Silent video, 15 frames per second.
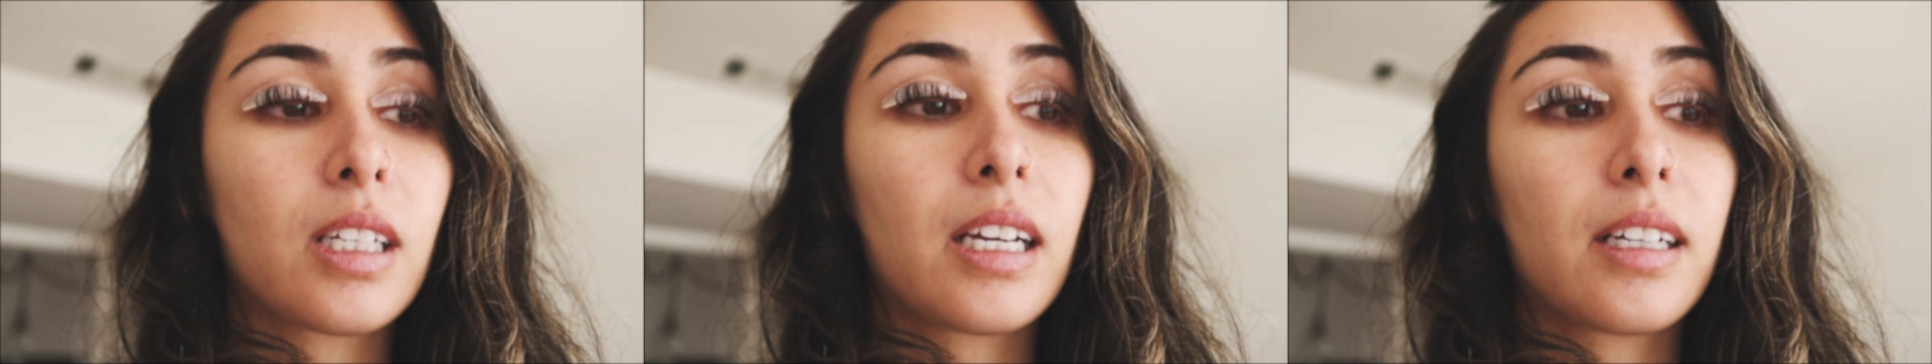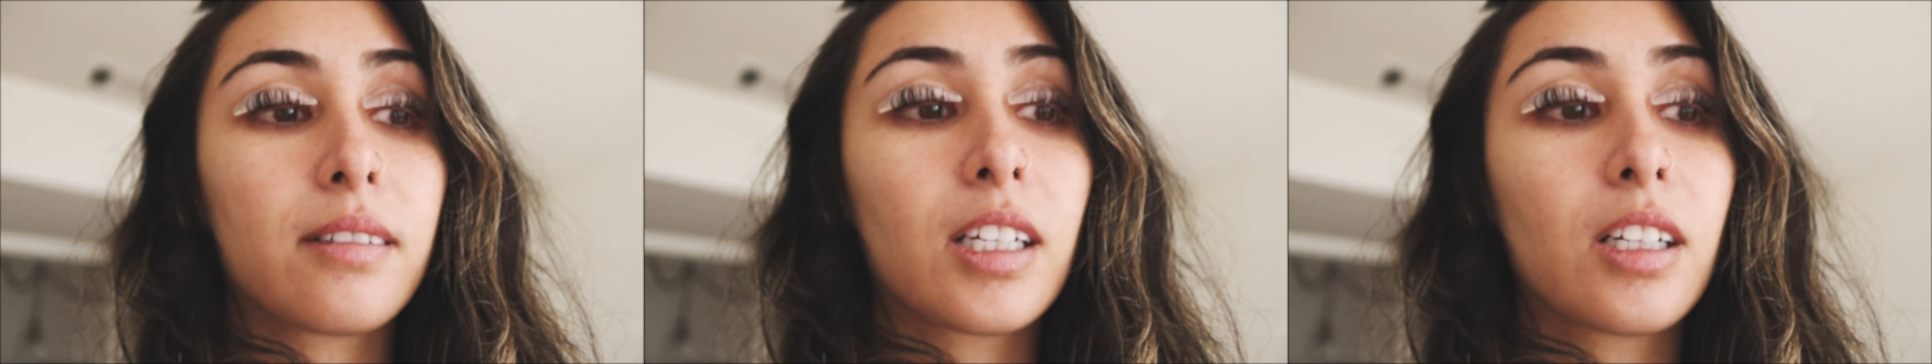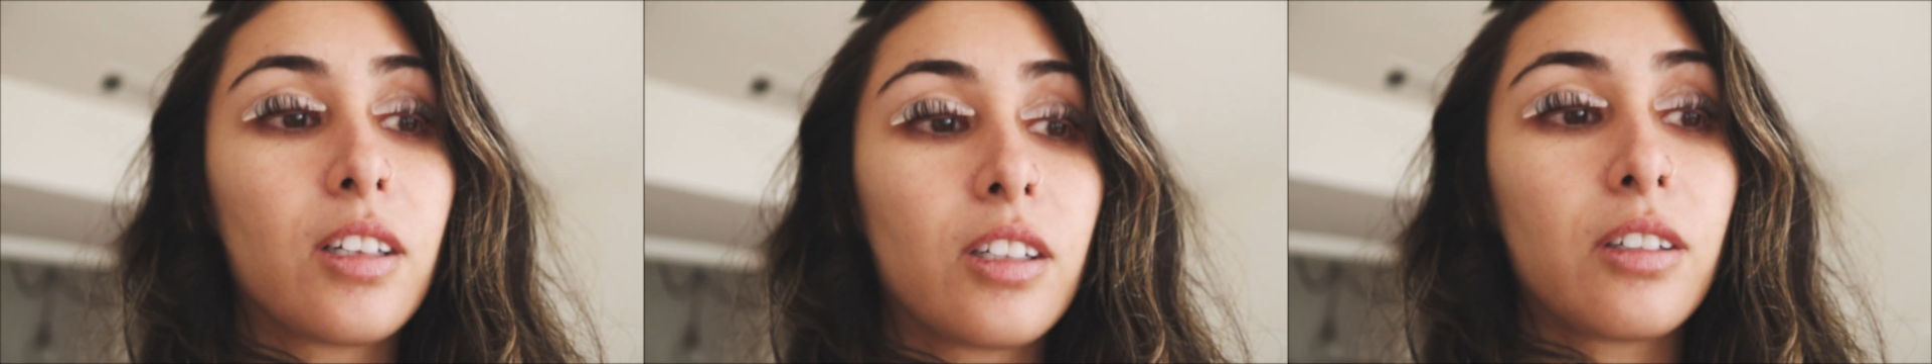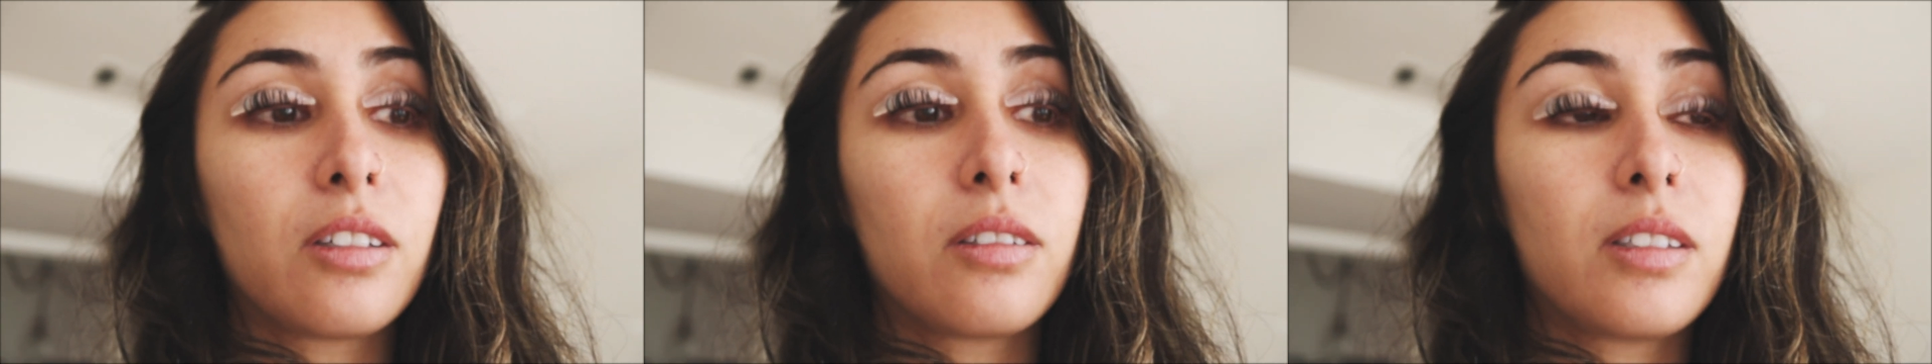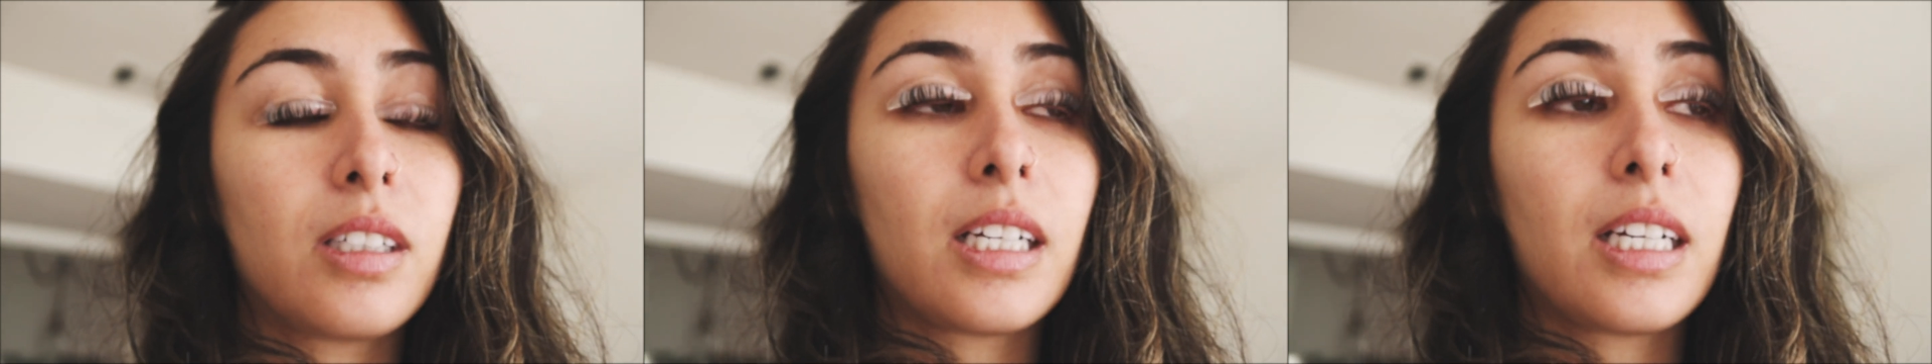like the
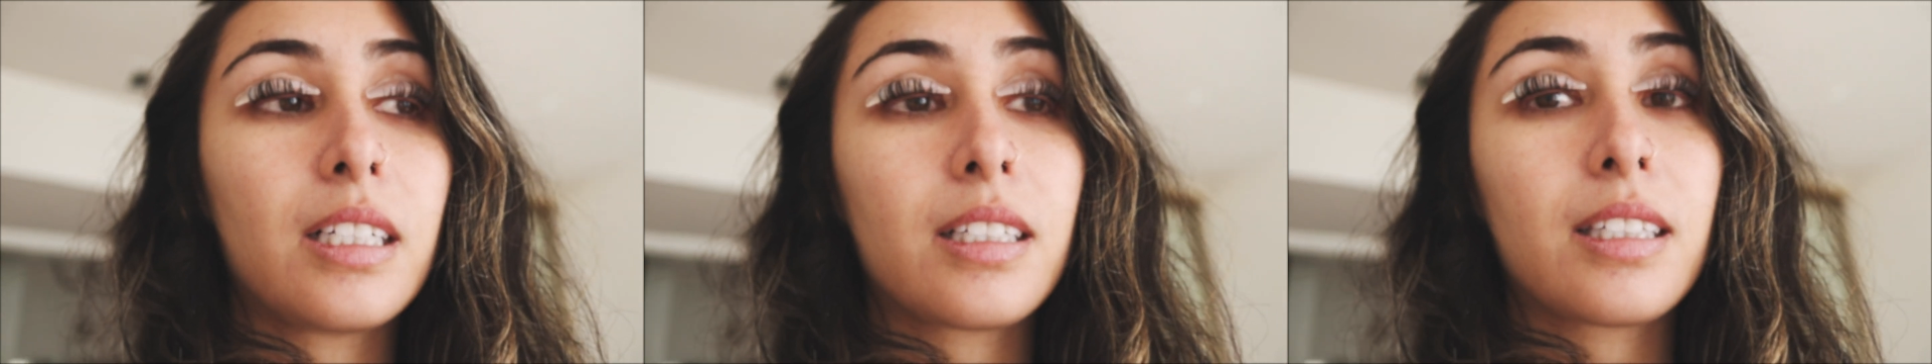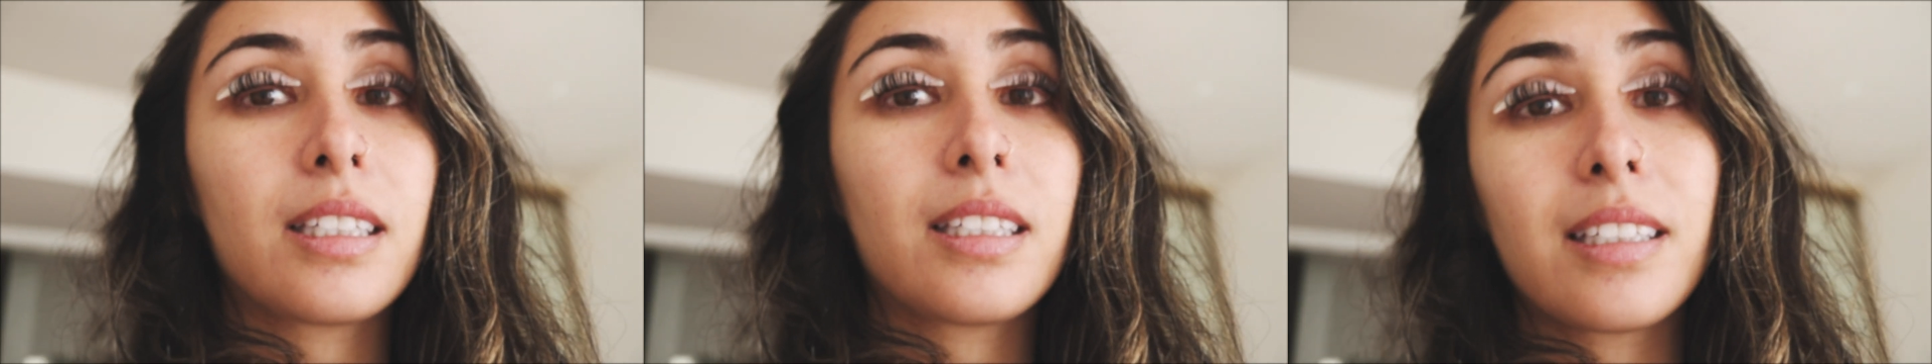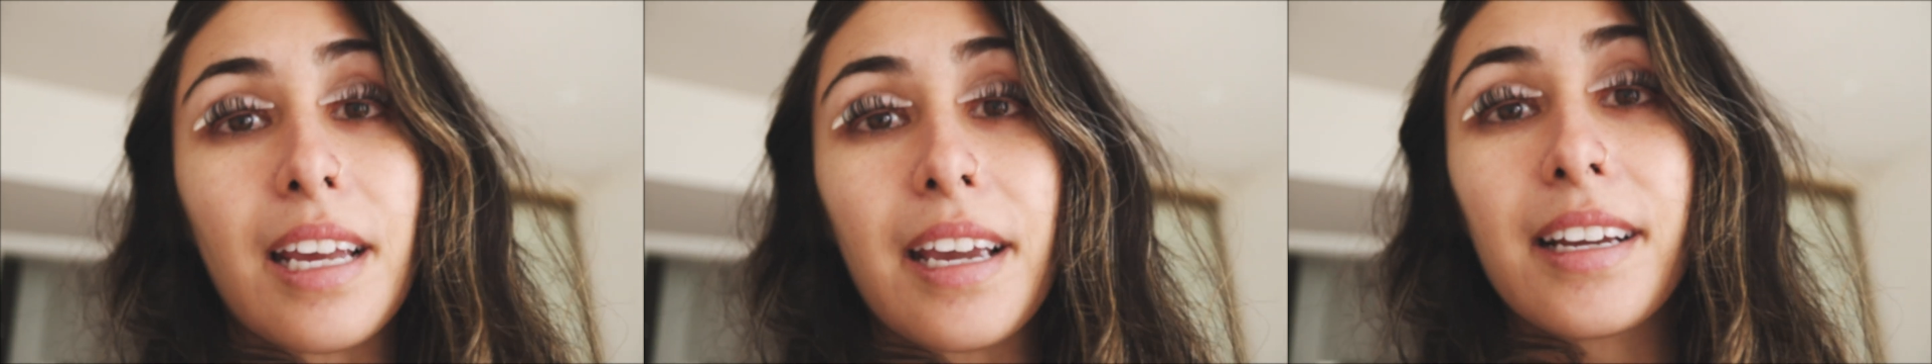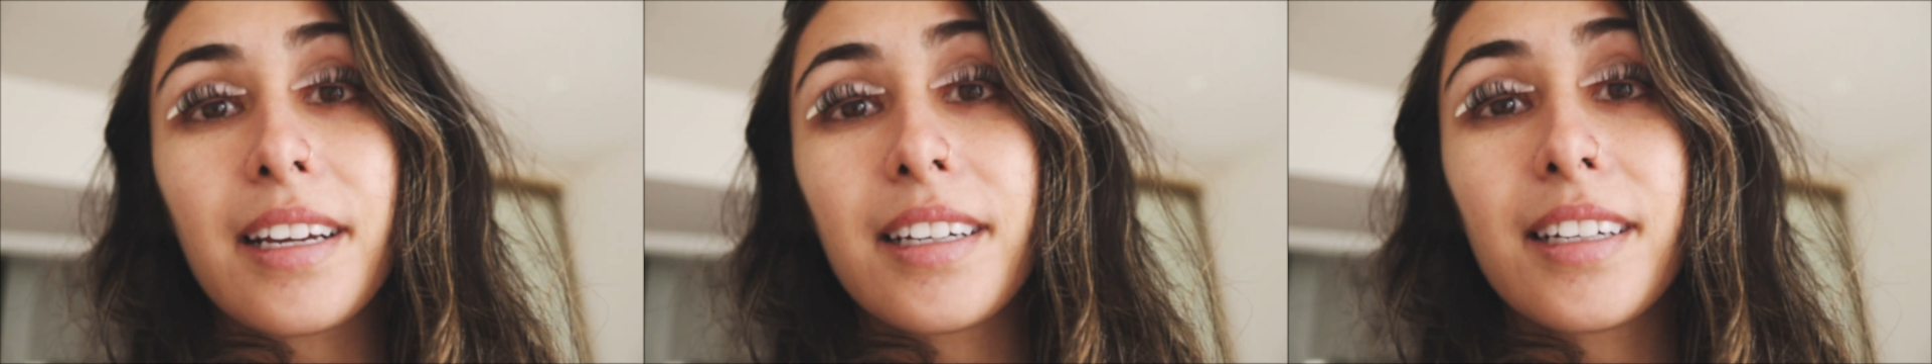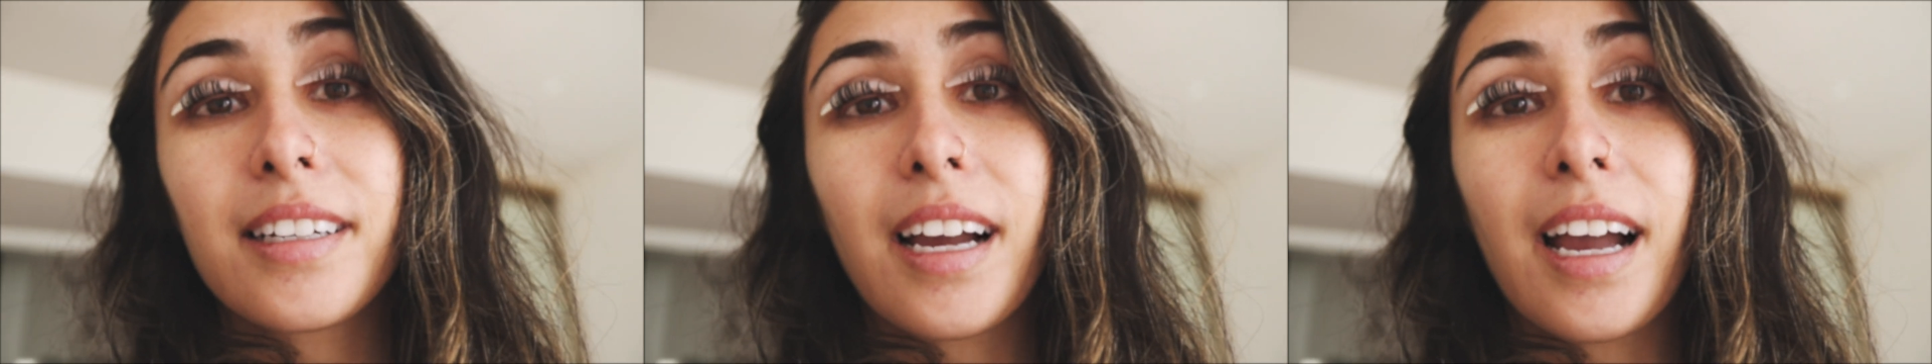glue didn't stick.